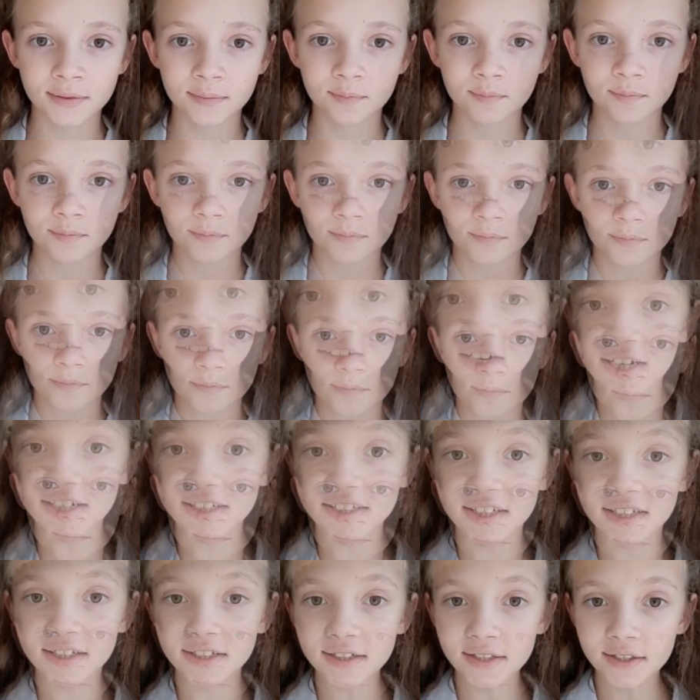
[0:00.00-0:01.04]

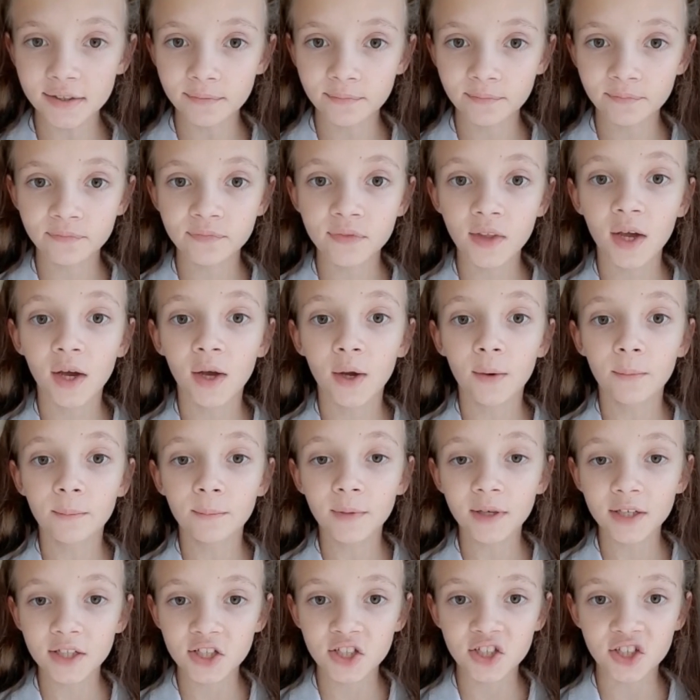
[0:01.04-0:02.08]
Saturated
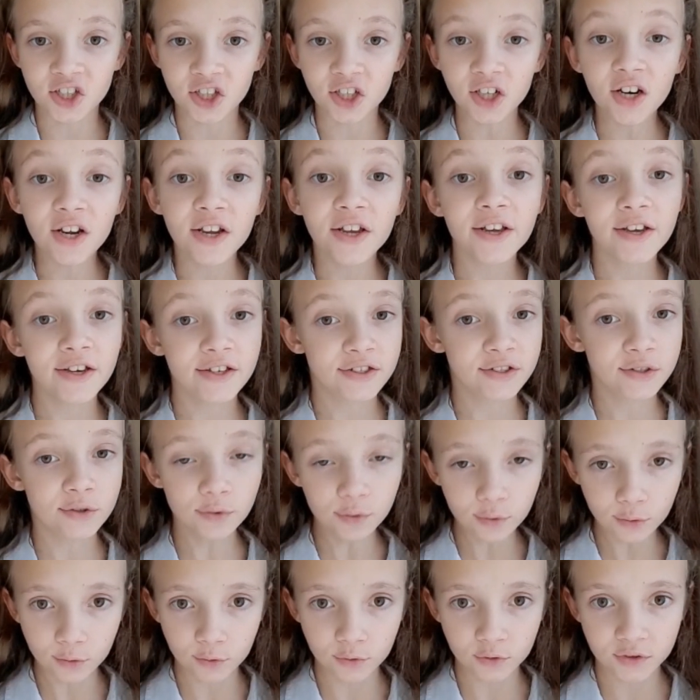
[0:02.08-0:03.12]
mixture is
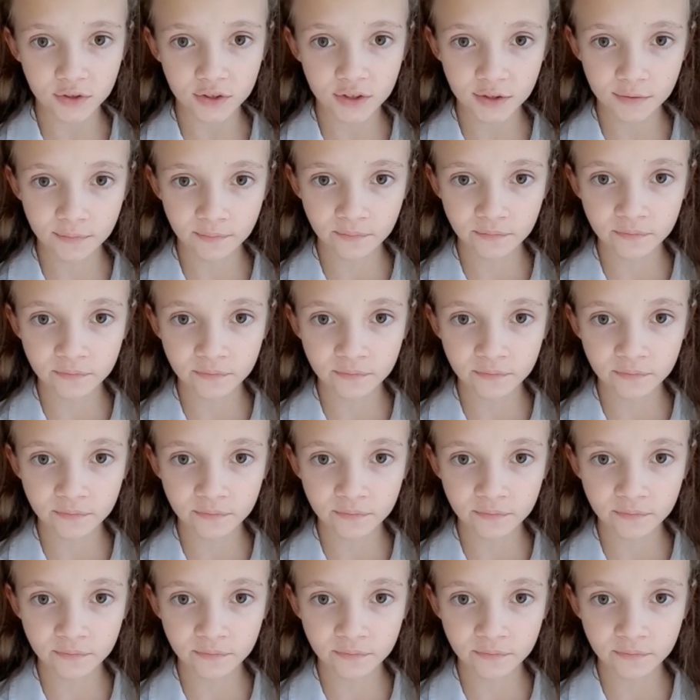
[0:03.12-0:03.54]
cooled.